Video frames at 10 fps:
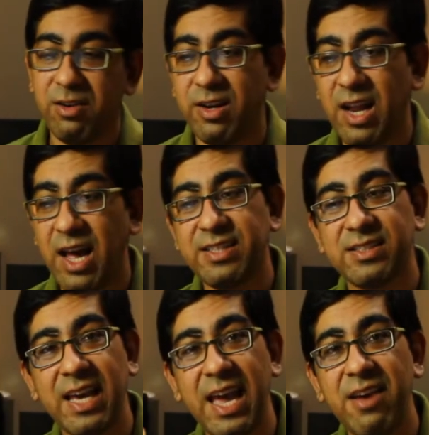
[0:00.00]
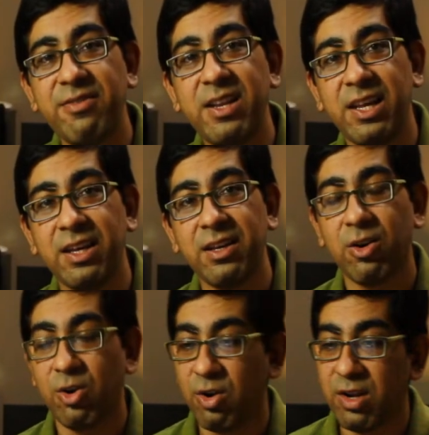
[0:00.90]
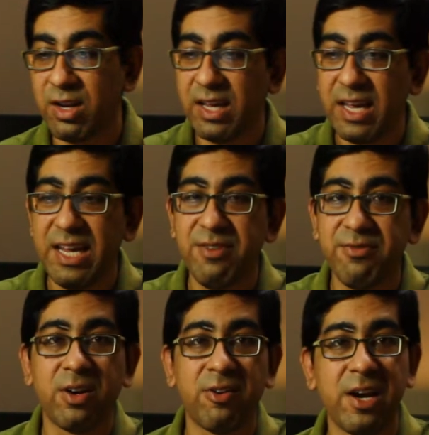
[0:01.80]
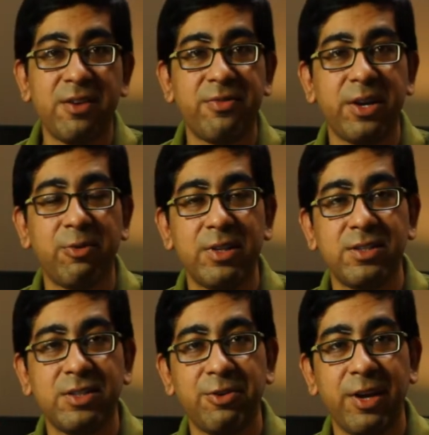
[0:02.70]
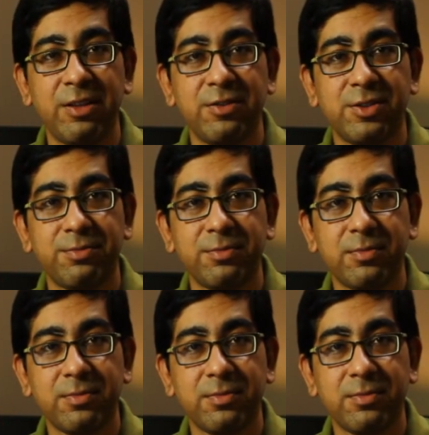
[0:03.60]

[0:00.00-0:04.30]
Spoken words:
relies heavily on infrared frequency range.